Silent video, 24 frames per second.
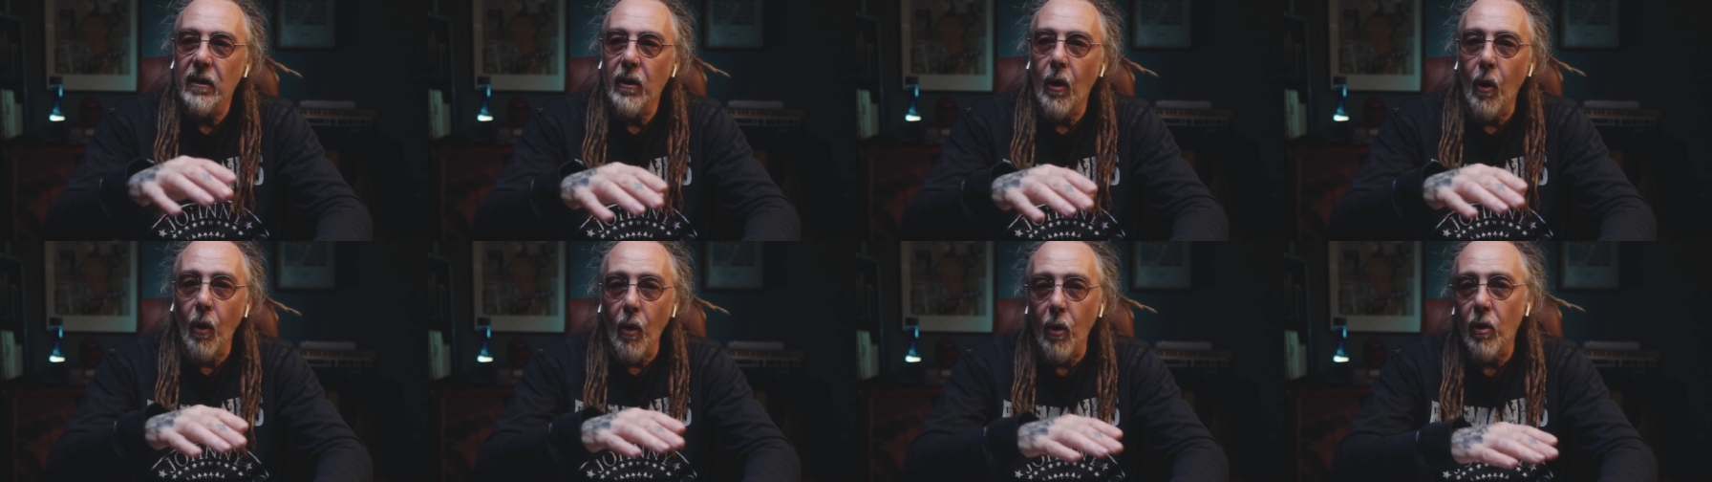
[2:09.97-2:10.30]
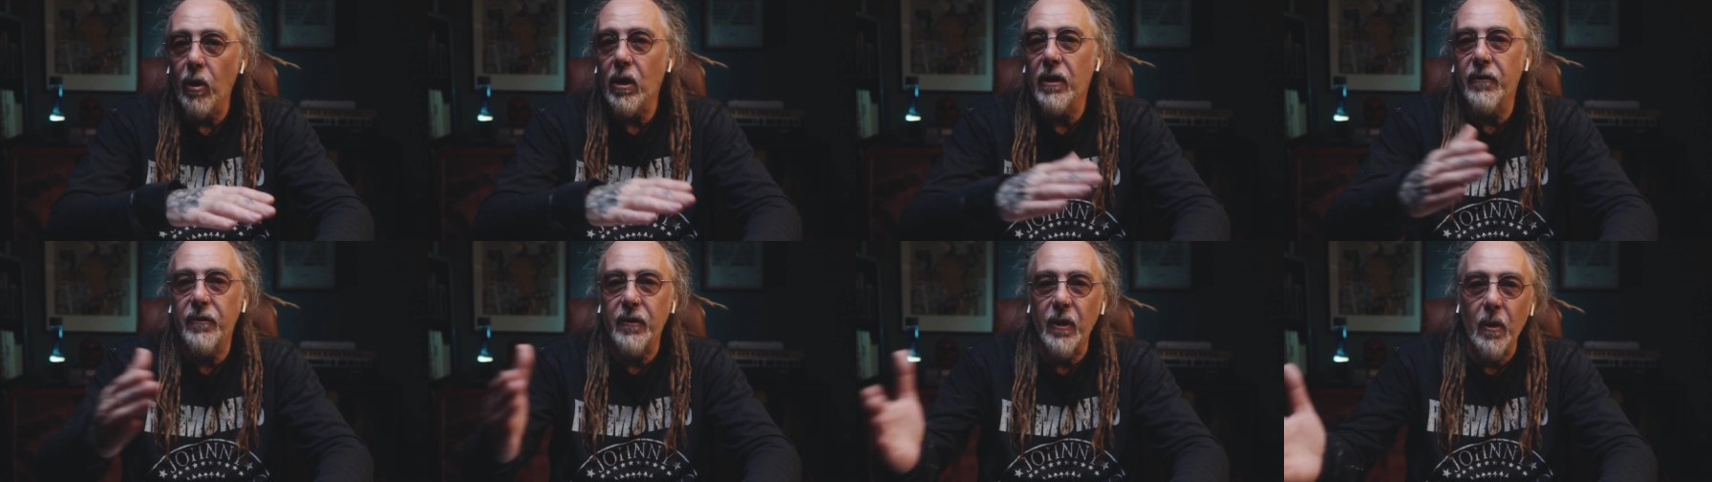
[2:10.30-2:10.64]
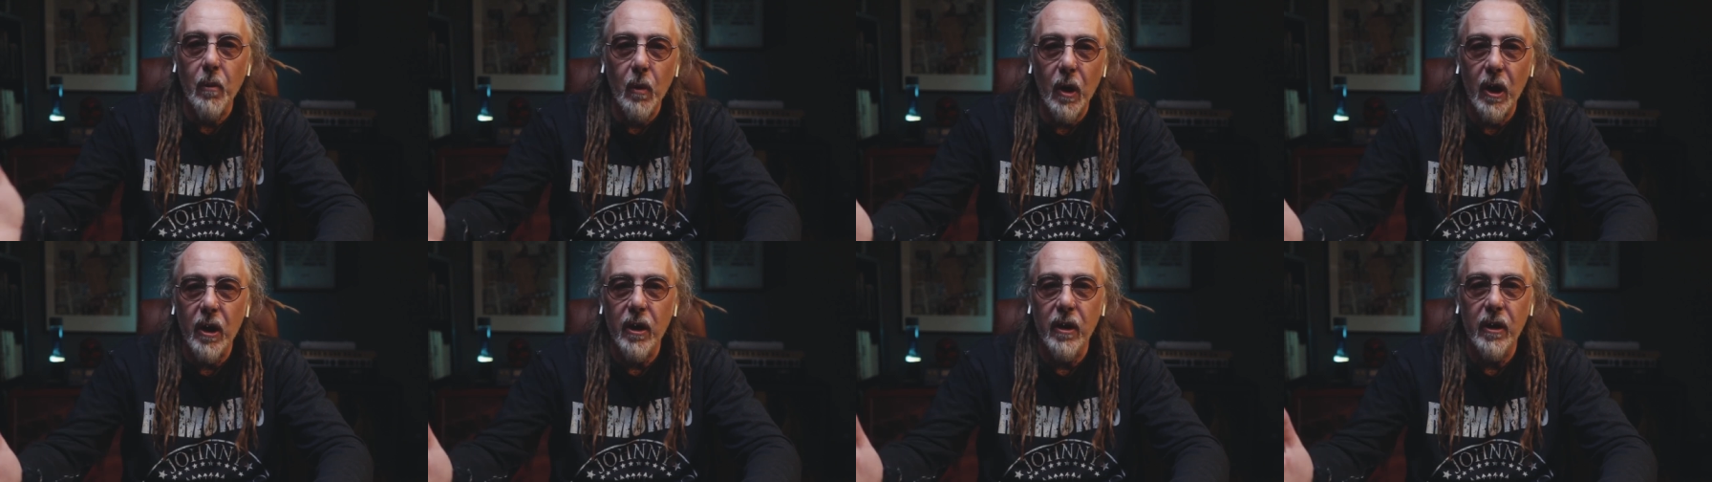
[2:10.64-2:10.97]
all of the
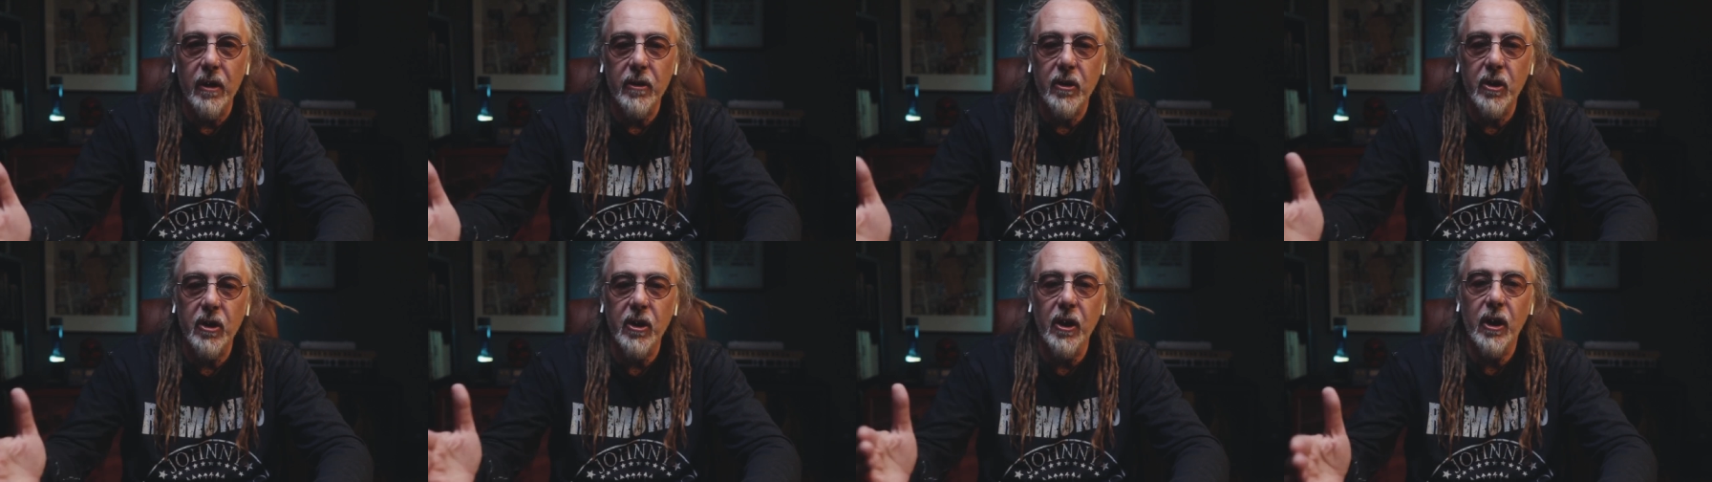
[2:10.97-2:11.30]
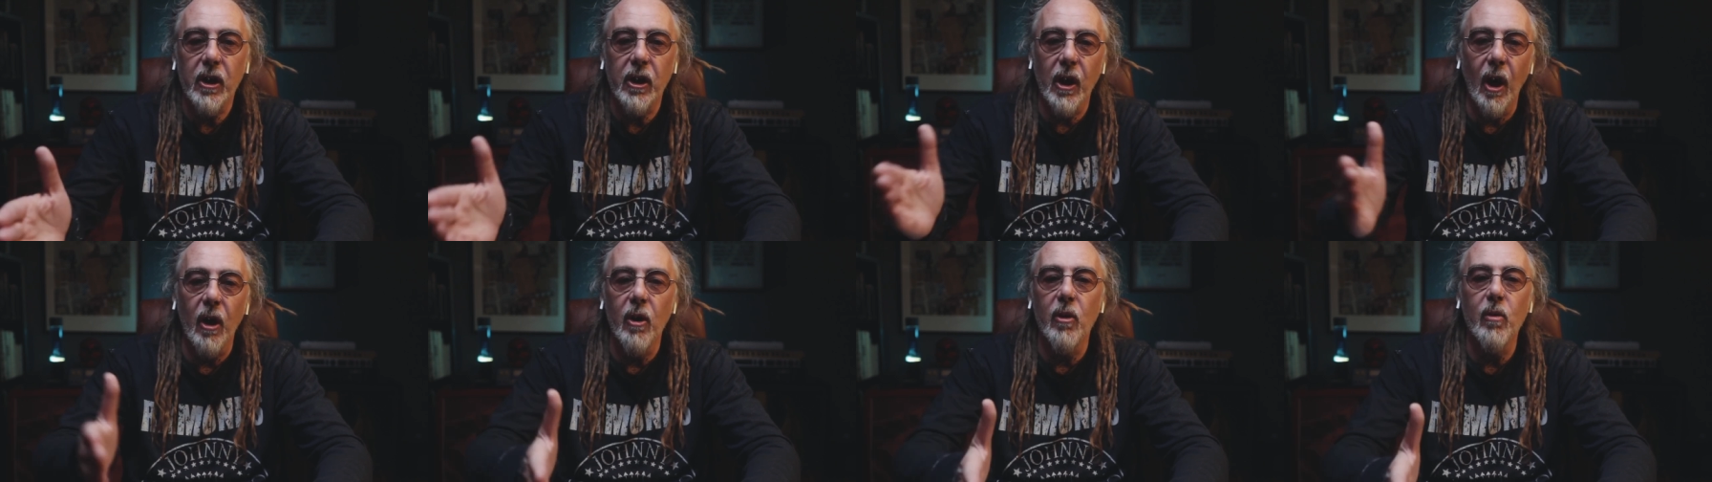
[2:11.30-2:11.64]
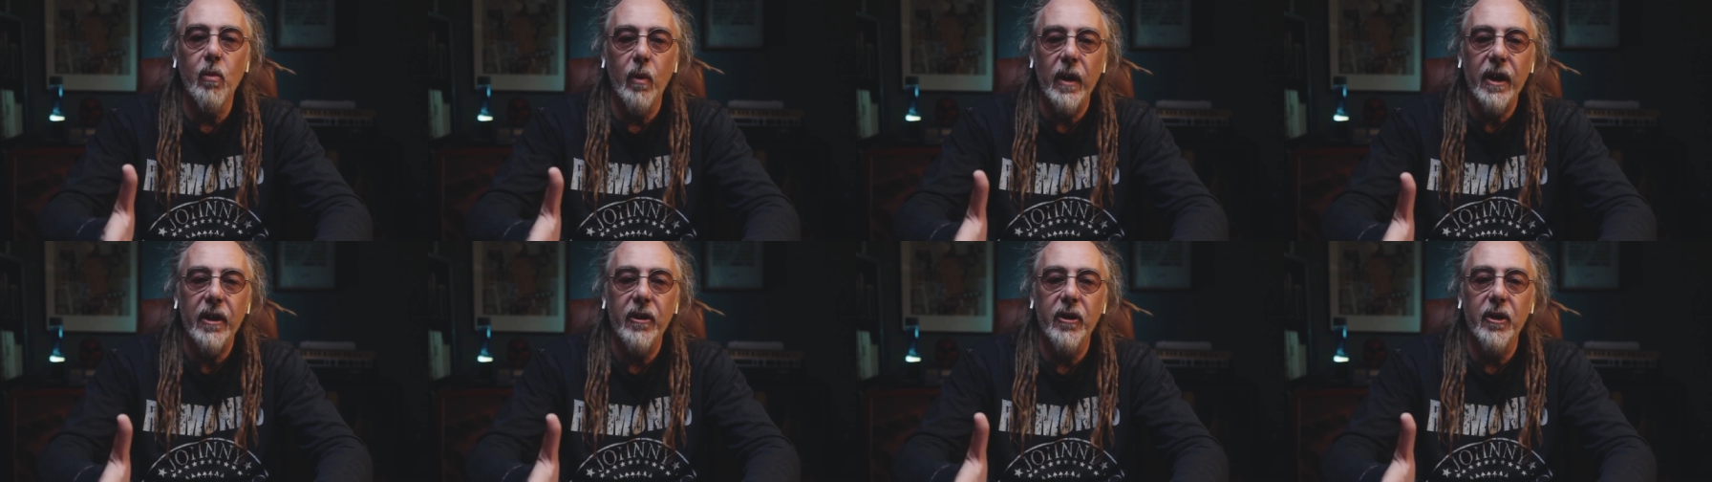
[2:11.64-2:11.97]
words to go
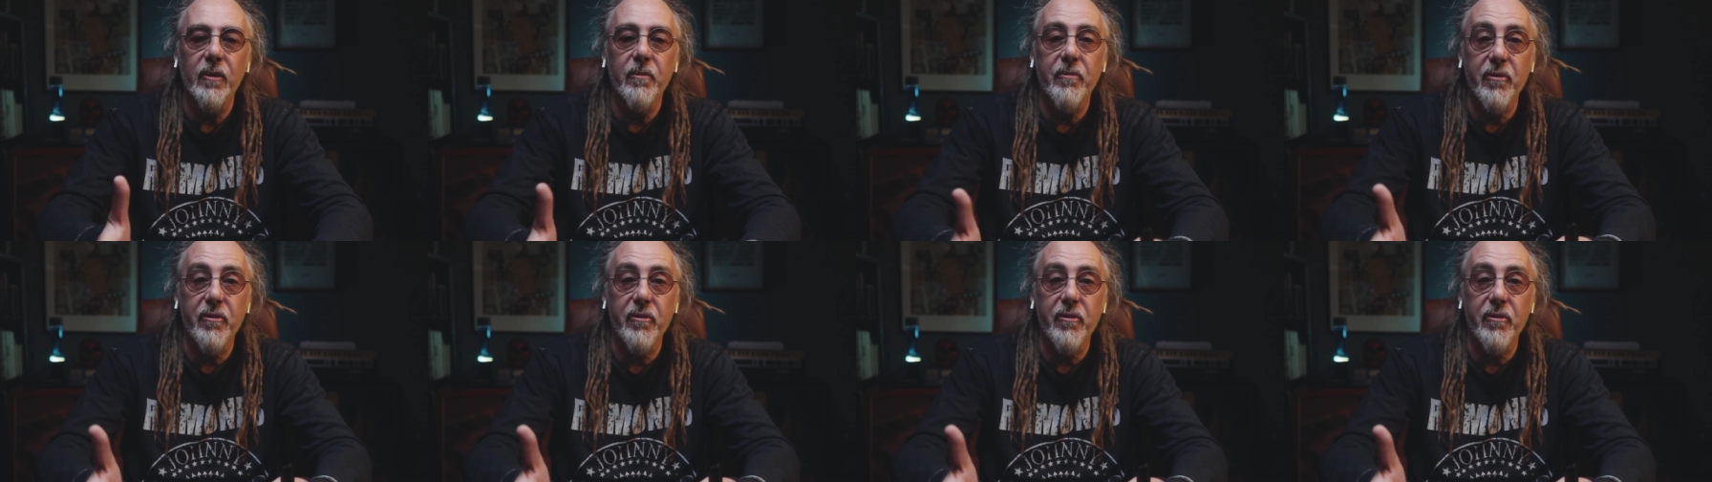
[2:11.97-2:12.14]
with the